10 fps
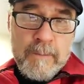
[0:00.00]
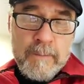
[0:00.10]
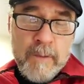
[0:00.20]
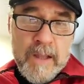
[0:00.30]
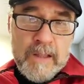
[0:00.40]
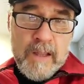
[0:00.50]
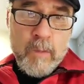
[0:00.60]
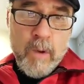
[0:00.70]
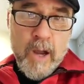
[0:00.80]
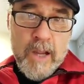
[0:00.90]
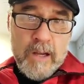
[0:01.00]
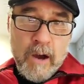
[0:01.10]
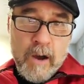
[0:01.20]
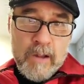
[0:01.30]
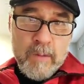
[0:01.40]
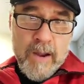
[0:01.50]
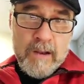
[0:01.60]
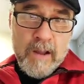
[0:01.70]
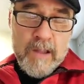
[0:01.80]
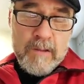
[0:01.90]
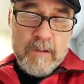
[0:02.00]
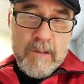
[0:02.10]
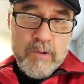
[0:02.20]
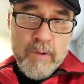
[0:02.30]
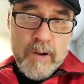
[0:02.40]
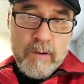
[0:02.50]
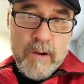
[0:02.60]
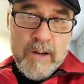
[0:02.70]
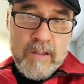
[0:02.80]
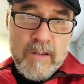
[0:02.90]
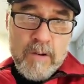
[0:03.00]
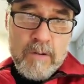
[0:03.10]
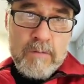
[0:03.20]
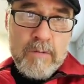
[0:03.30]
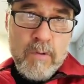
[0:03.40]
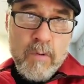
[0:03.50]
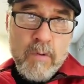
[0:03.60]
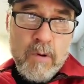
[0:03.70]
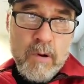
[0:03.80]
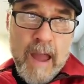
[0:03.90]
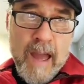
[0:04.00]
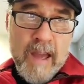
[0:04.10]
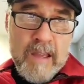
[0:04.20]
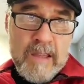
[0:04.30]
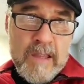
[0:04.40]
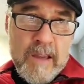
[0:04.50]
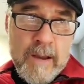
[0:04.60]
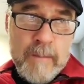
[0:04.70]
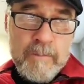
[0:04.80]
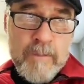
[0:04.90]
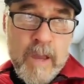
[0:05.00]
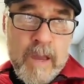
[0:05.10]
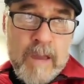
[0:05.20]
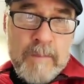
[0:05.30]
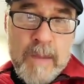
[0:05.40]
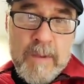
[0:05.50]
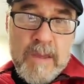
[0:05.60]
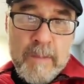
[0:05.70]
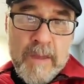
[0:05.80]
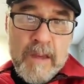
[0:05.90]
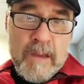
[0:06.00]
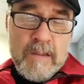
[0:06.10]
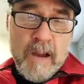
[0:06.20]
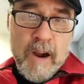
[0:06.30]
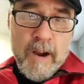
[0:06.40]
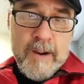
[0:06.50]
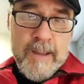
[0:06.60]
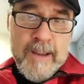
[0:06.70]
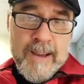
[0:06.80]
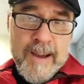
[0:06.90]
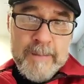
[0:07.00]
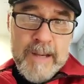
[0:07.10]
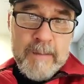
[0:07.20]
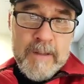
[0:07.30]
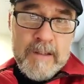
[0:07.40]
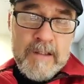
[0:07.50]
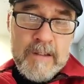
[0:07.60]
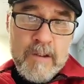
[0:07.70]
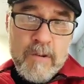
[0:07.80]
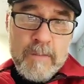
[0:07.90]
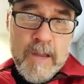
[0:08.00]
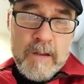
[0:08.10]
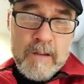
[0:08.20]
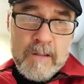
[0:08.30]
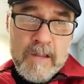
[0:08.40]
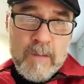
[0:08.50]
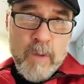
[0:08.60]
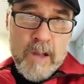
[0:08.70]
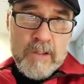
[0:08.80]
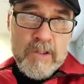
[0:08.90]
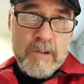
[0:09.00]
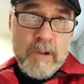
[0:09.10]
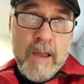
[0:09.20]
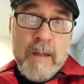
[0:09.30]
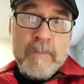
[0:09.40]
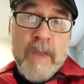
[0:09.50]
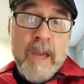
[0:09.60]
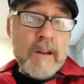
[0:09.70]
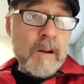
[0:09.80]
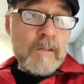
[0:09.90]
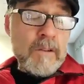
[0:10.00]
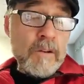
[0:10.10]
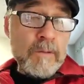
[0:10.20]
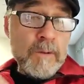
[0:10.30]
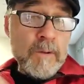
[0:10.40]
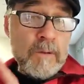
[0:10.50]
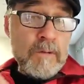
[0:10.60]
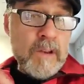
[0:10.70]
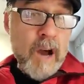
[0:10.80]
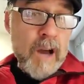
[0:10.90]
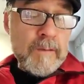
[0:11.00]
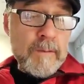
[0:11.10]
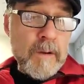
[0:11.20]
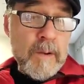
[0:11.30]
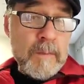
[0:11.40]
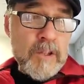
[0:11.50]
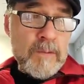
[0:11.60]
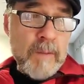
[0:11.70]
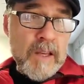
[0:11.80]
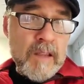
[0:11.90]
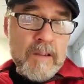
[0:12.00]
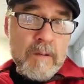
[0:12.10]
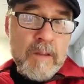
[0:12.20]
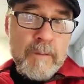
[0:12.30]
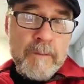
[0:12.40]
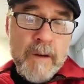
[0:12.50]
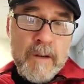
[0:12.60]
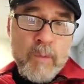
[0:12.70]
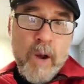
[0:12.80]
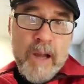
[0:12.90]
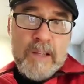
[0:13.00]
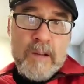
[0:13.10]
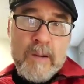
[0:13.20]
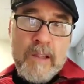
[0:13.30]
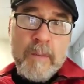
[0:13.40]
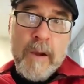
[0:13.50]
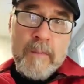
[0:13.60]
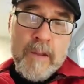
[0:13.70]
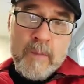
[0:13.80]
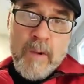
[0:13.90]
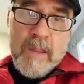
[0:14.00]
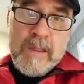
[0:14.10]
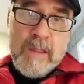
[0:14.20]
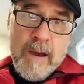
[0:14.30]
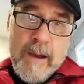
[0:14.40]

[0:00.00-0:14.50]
friendly wine all around, either as a drinker on its own or as maybe something as a hearty accompaniment to your meals as well too, and also for not very much money. So it's a fun wine to experiment with.